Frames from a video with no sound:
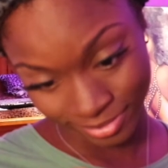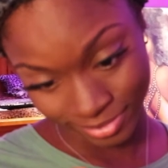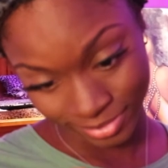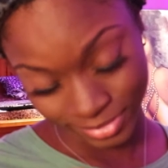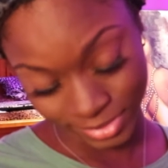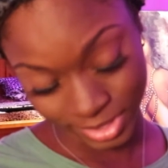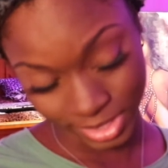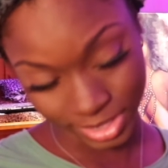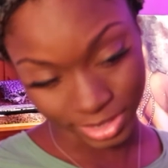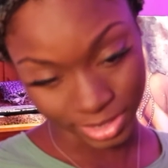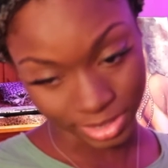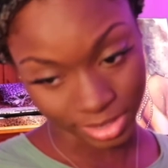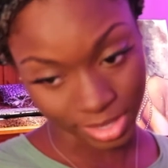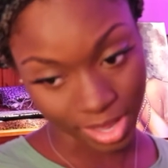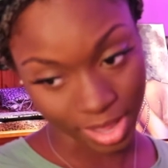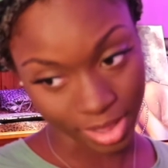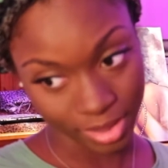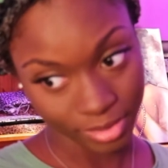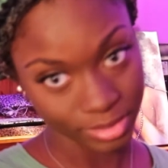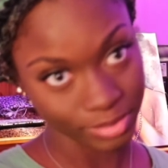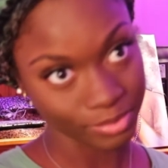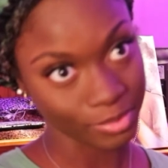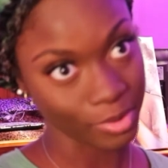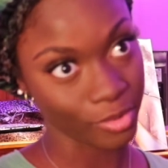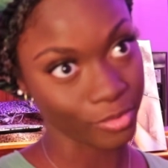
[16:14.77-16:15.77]
That's not how you
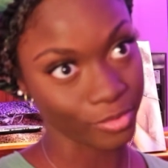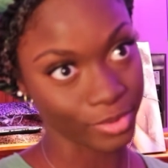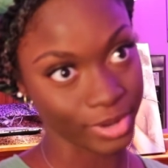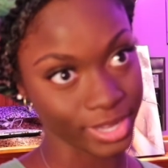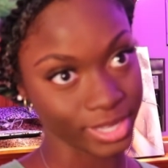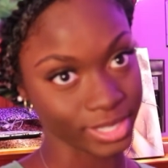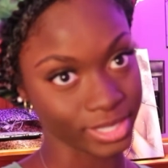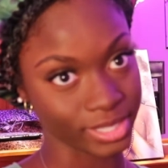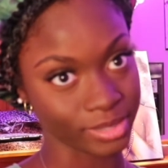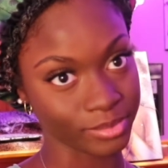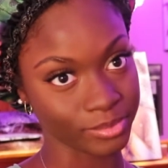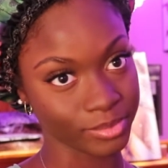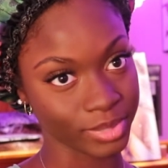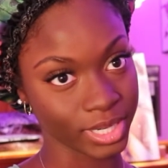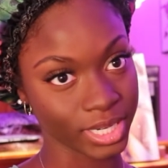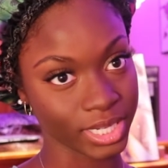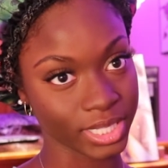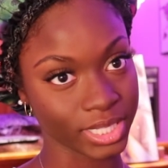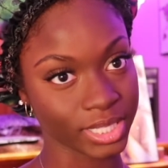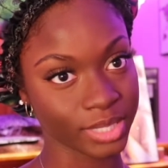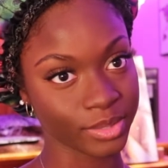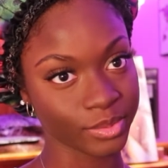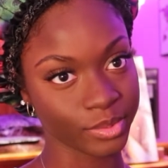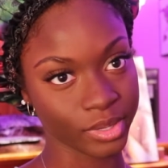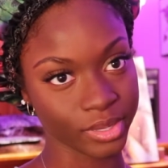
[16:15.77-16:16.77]
spell raisin, but
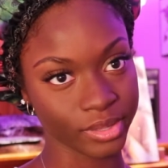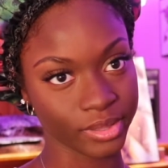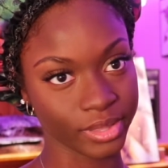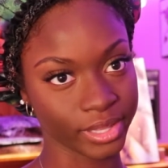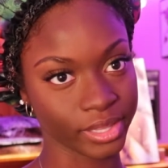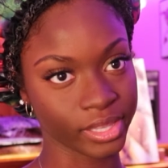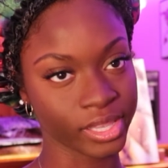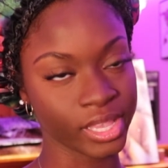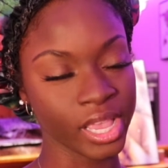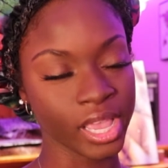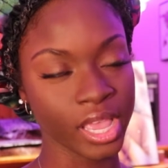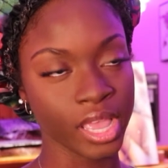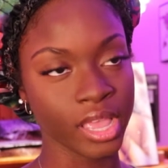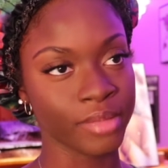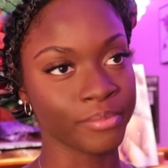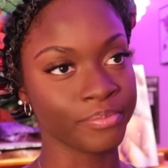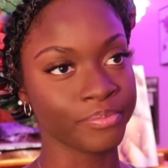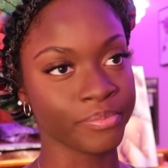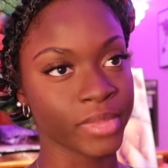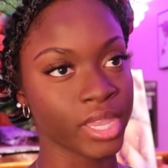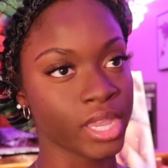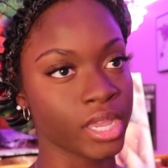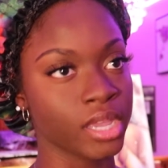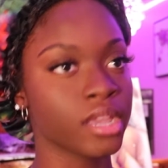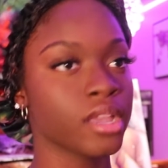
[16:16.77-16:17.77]
it's,
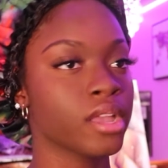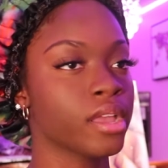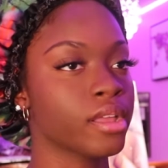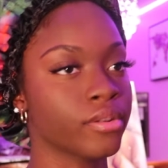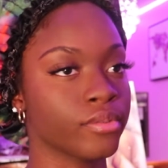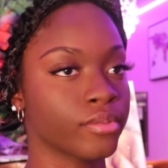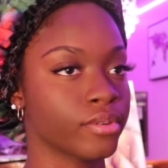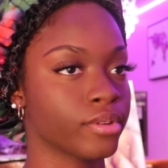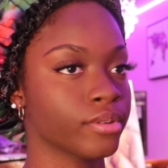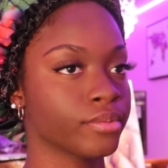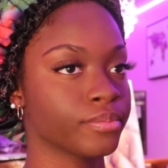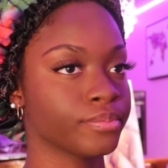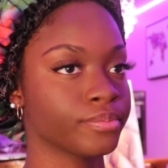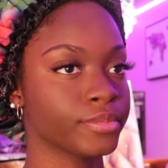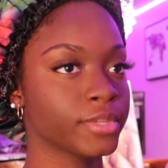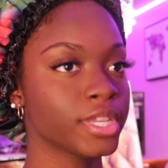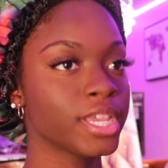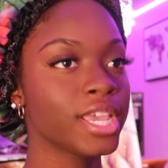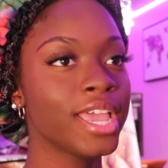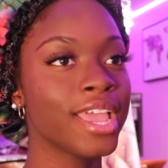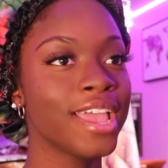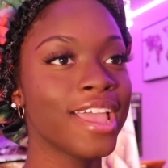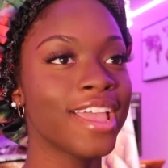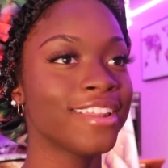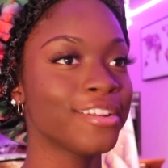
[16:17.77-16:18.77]
I don't
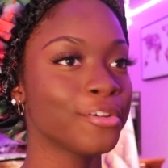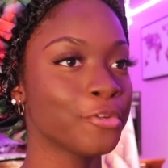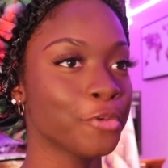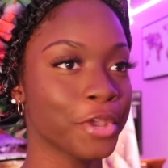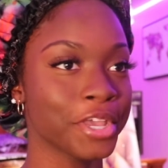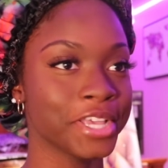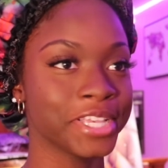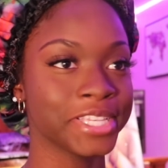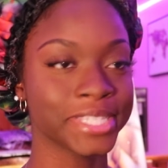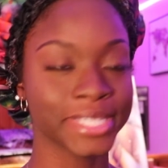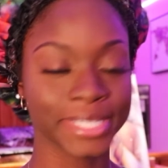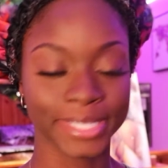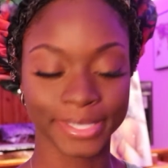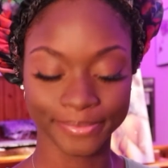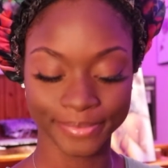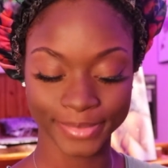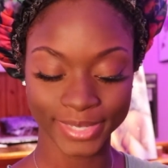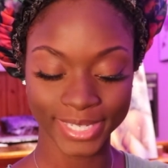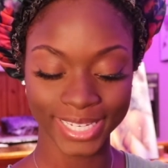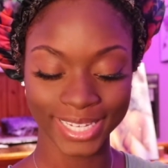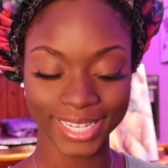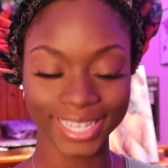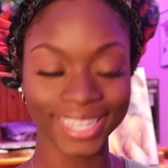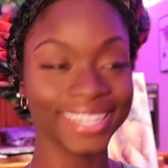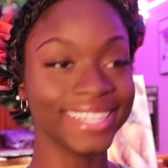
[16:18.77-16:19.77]
know. Anyways,
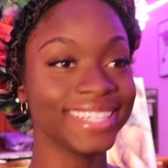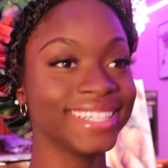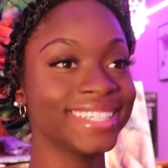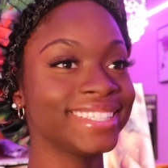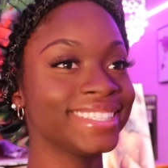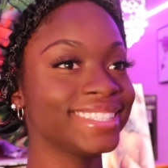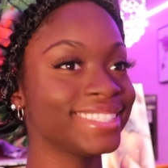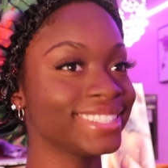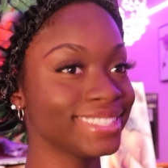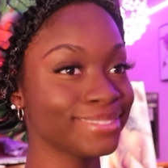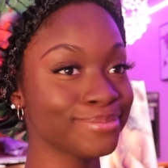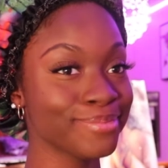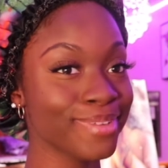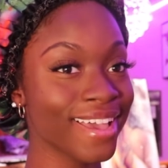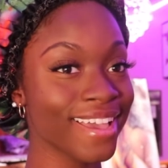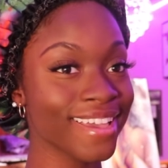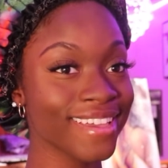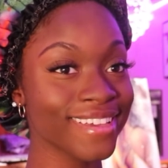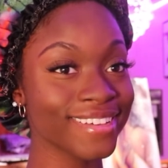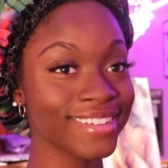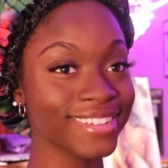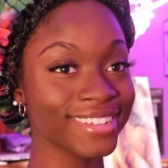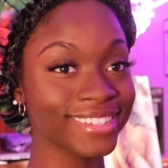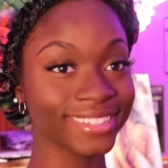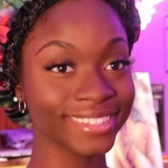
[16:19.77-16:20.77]

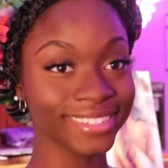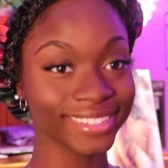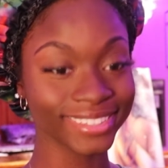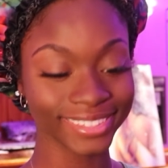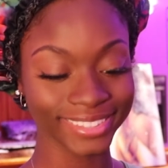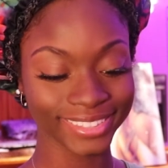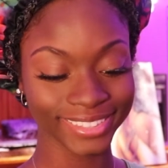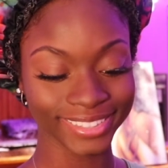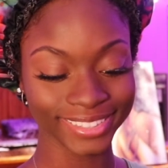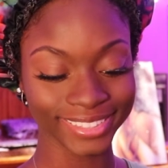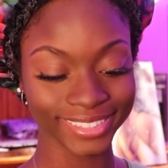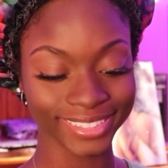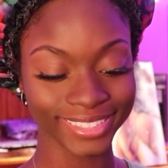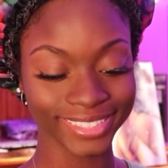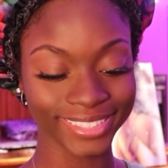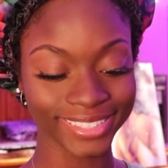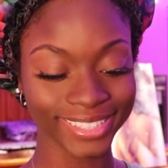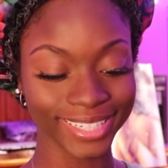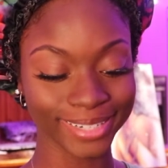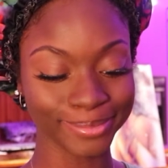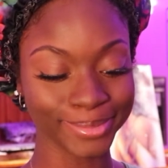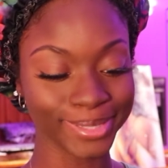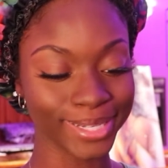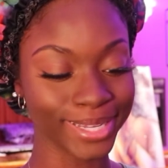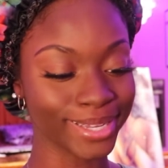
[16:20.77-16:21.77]
smile,
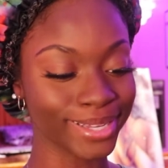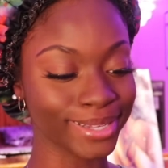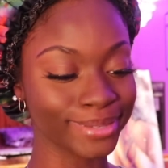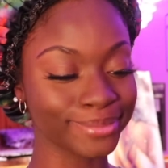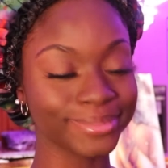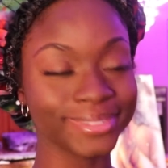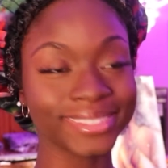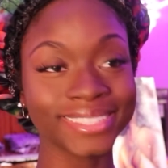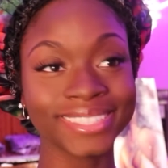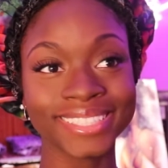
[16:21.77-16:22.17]
dab dab,